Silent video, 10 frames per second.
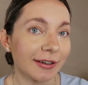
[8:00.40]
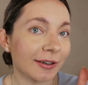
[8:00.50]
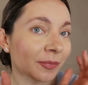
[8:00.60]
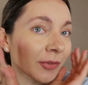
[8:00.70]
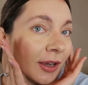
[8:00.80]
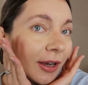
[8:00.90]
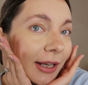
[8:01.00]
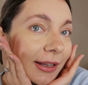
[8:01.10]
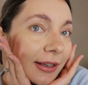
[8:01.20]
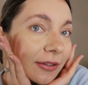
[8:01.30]

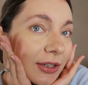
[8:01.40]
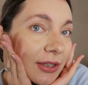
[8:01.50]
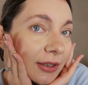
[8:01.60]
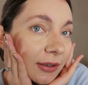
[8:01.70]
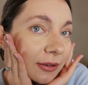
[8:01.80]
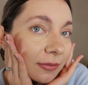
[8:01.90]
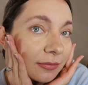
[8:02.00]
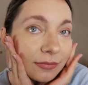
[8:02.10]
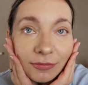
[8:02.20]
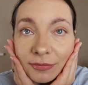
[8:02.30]
I think the result
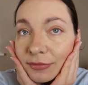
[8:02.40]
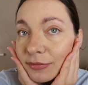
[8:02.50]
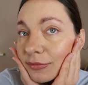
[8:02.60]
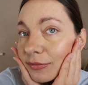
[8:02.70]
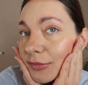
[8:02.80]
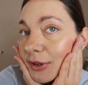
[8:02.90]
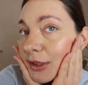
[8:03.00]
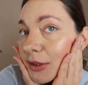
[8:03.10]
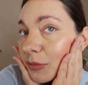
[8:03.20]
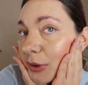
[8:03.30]

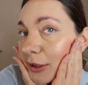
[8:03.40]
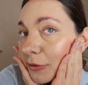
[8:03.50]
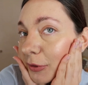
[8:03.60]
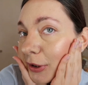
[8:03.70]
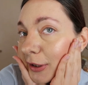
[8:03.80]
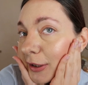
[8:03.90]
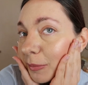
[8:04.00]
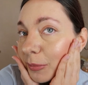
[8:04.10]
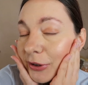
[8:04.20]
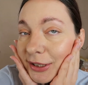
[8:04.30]
is really
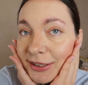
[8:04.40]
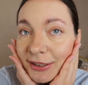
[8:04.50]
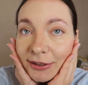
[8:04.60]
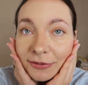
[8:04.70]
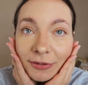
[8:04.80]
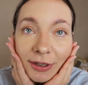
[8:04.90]
impressive.